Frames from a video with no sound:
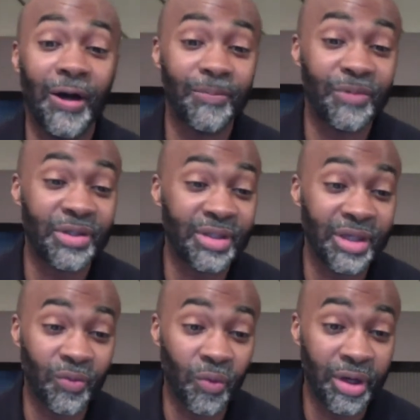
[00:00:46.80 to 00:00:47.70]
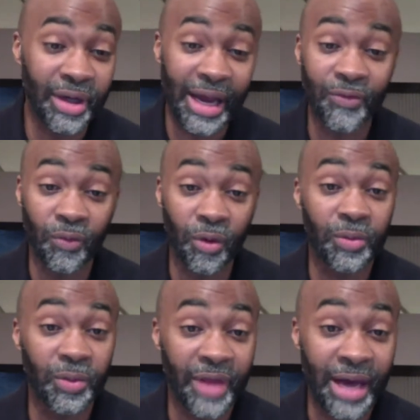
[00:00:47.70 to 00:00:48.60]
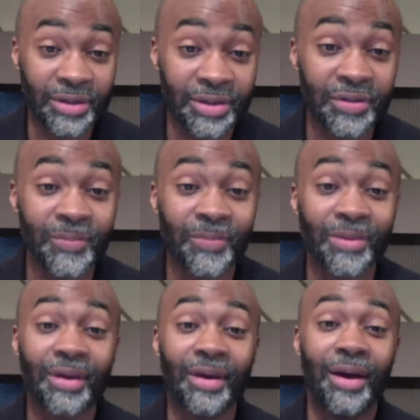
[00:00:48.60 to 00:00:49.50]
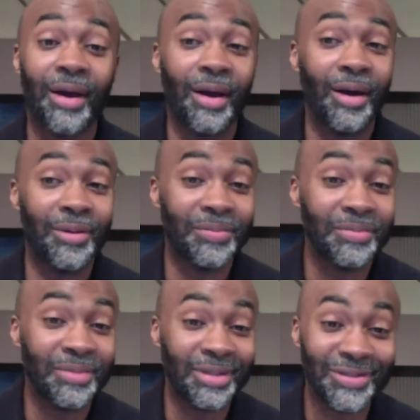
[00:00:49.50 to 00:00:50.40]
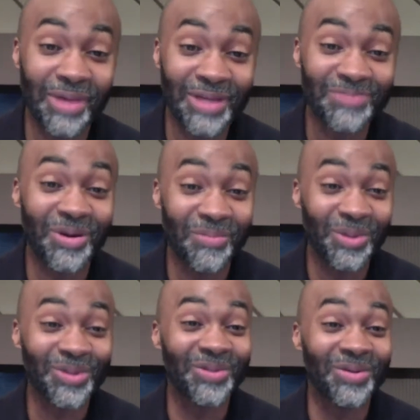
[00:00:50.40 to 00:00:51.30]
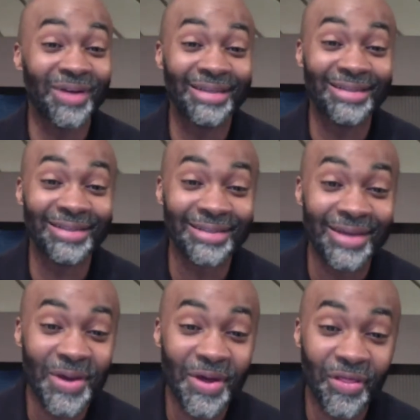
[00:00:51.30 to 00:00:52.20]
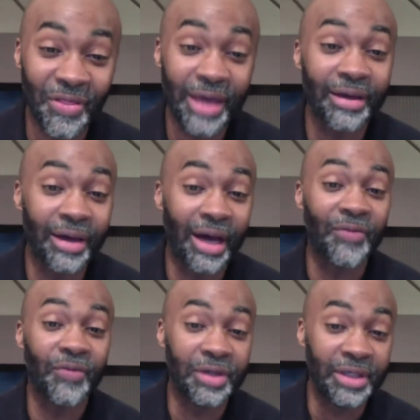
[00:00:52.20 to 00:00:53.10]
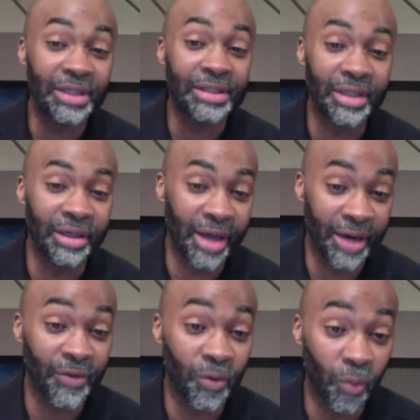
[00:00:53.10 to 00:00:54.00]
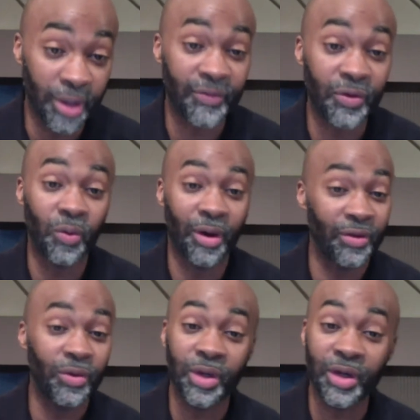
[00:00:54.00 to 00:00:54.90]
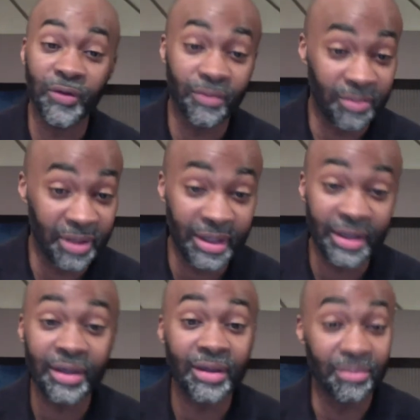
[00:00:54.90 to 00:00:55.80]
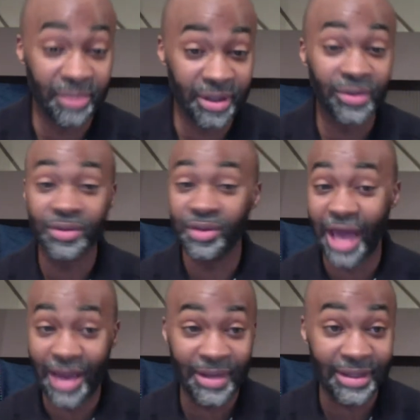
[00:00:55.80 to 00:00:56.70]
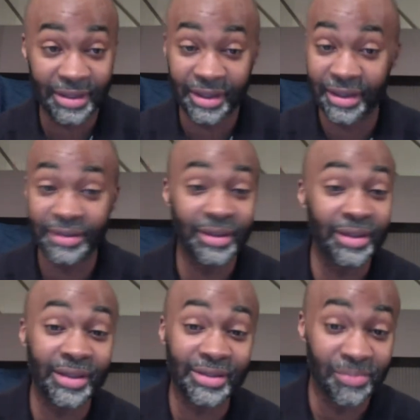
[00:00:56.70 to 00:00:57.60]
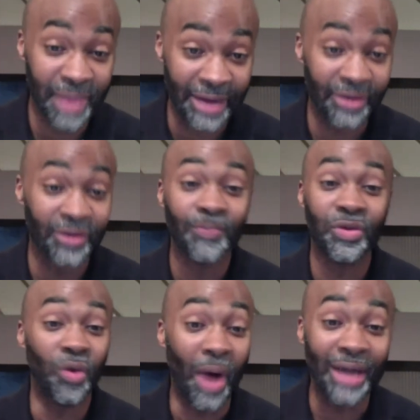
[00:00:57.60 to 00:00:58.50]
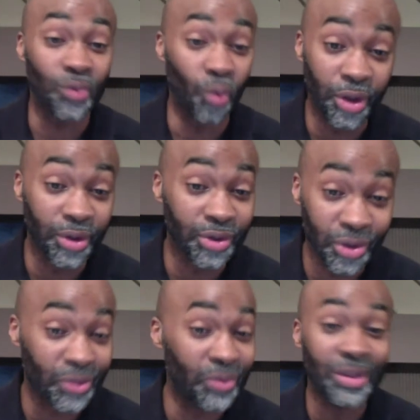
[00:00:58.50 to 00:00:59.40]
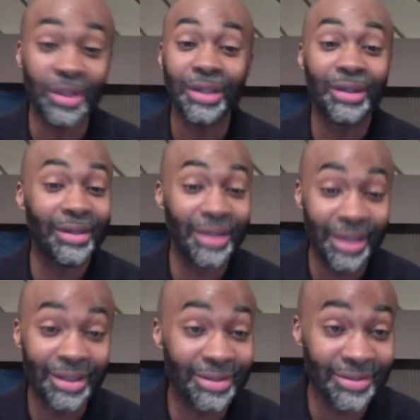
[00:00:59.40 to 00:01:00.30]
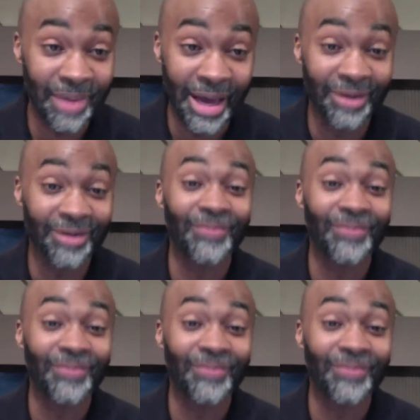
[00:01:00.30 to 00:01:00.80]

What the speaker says: This thing would not have worked without you. It just makes me emotional, and I just thank God for each and every one of you, whether you're here from the beginning, the middle, you came in at the end, it doesn't matter. You watch one or two, it doesn't matter.